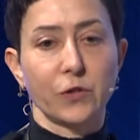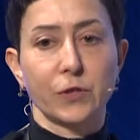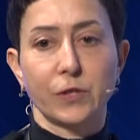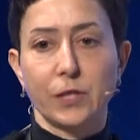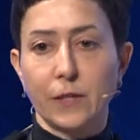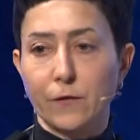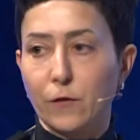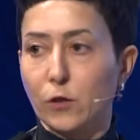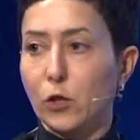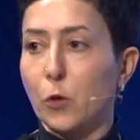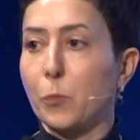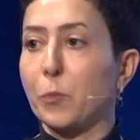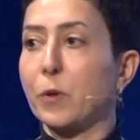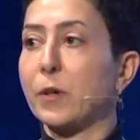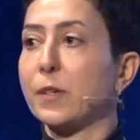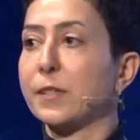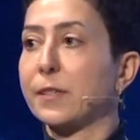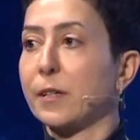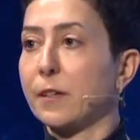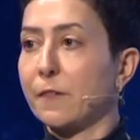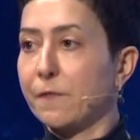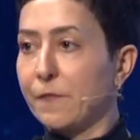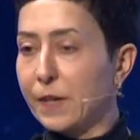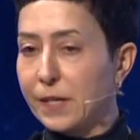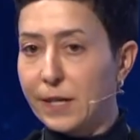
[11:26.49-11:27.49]
developers,
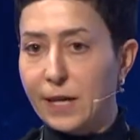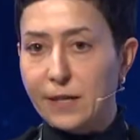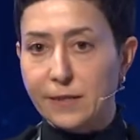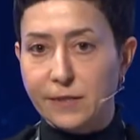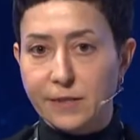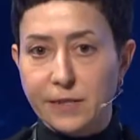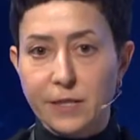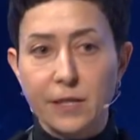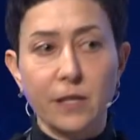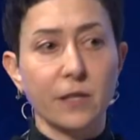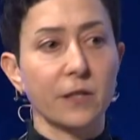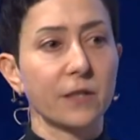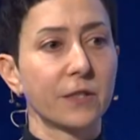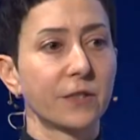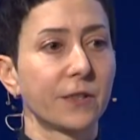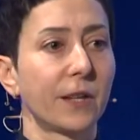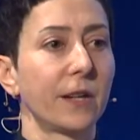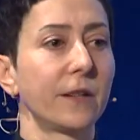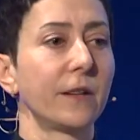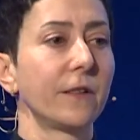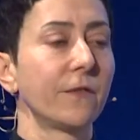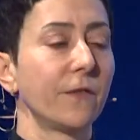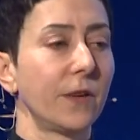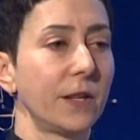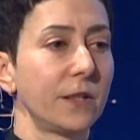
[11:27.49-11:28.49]
and financiers can
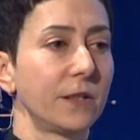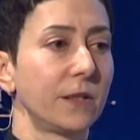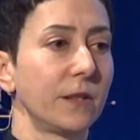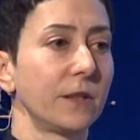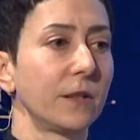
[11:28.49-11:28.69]
invest